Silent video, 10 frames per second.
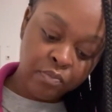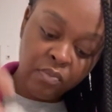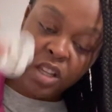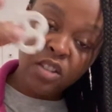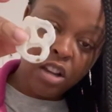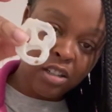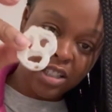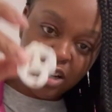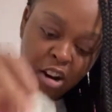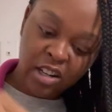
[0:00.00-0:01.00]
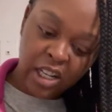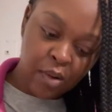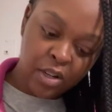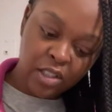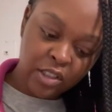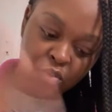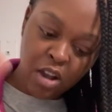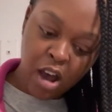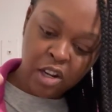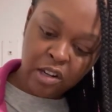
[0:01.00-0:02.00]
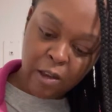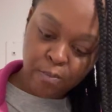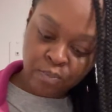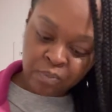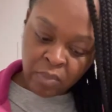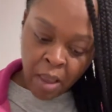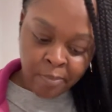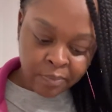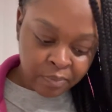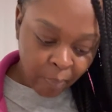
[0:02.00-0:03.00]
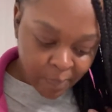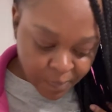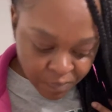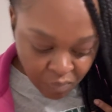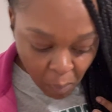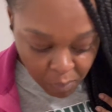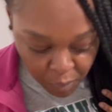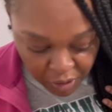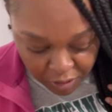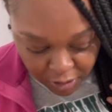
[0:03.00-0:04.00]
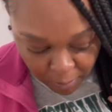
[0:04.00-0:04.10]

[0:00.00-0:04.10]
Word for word: These are good. I already have one of those. You all know that. What else?